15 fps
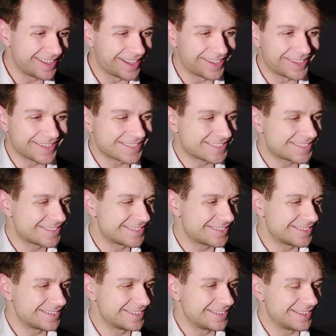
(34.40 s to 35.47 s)
I guess
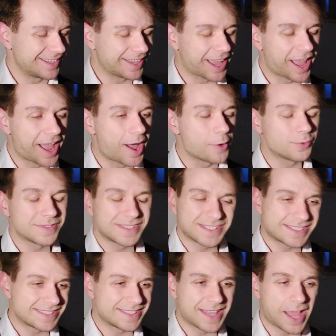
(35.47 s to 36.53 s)
like out
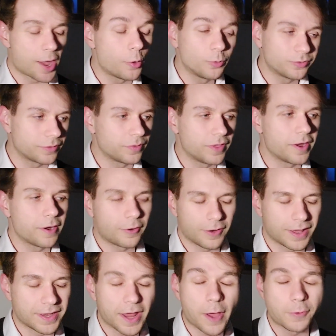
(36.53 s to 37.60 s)
there
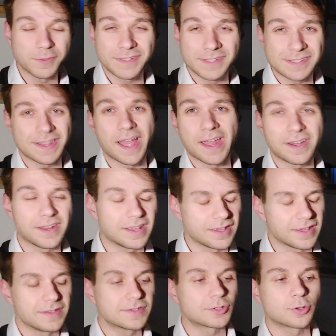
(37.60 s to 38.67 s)
and
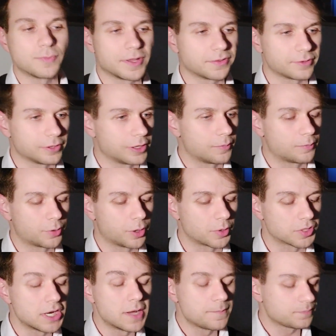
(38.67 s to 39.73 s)
outstanding instrumental
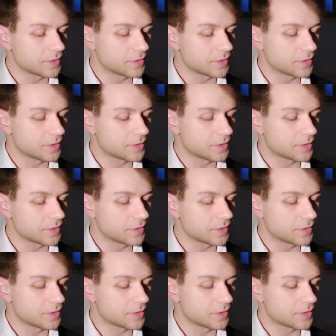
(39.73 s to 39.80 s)
approach.